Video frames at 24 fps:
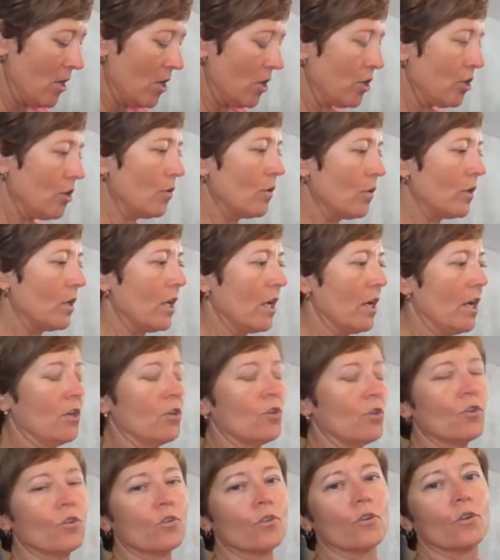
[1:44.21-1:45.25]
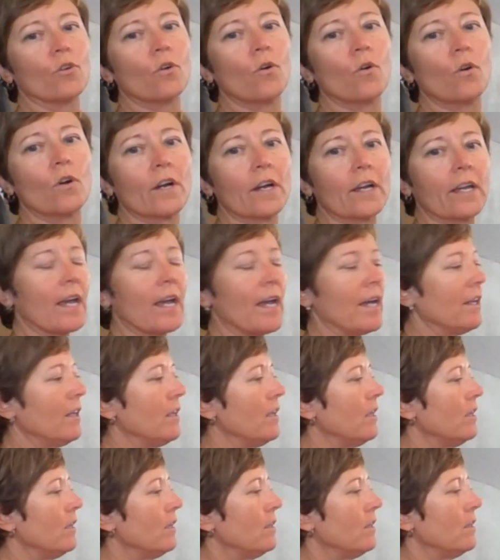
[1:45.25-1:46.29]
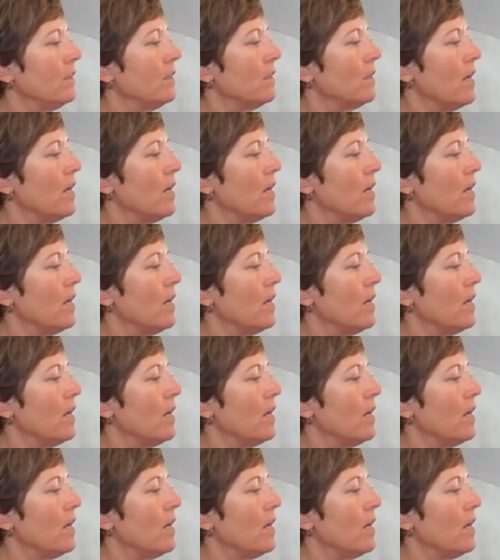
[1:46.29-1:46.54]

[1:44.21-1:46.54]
You get your corrugated